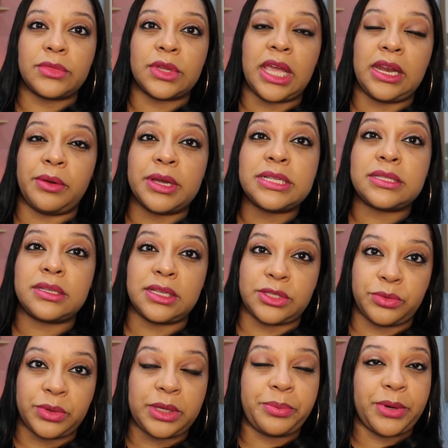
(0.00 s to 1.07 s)
Anyways, it's
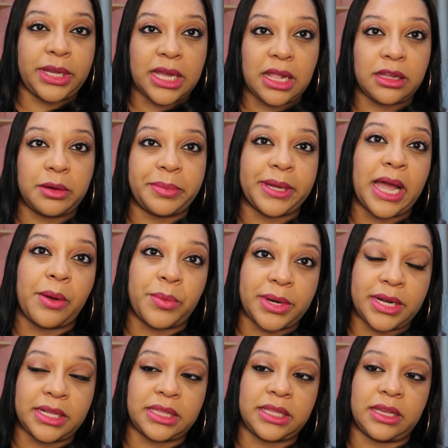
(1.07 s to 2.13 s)
a really pretty color, but I
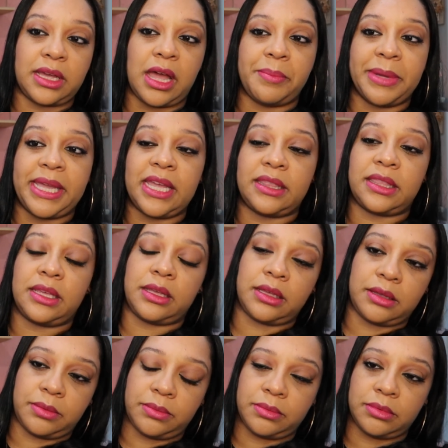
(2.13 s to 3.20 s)
wanted the, I'm gonna get
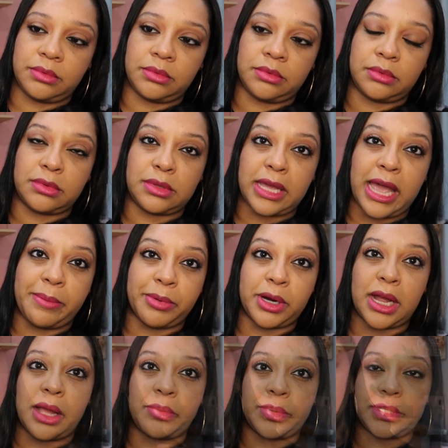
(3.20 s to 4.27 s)
the, the
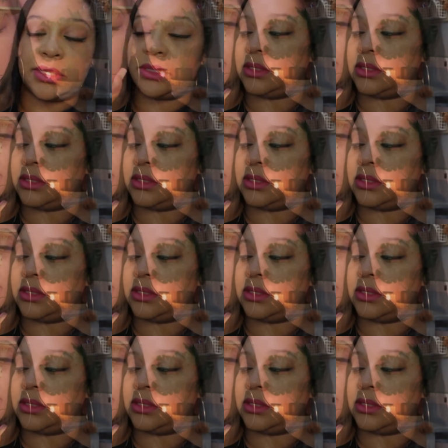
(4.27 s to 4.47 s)
apricot one. So